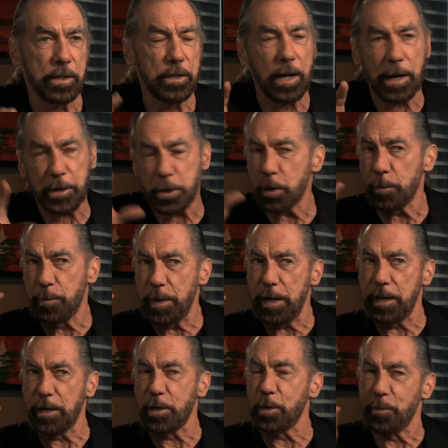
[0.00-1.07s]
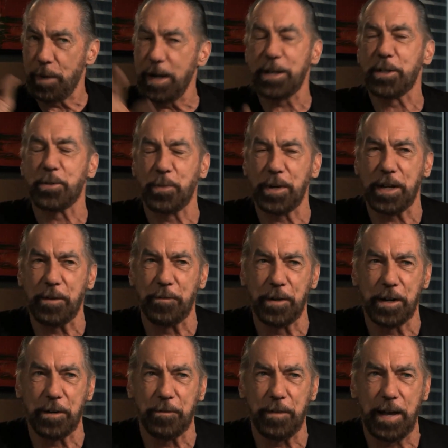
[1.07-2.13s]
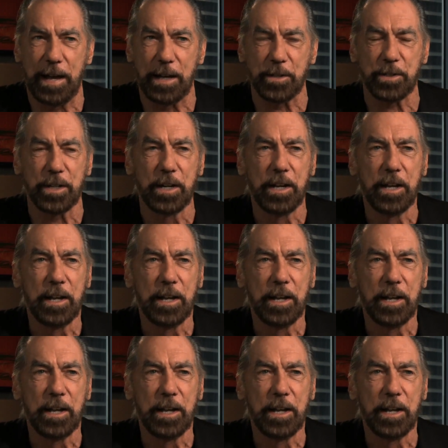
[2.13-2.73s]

Not your being, your mind is working very fast.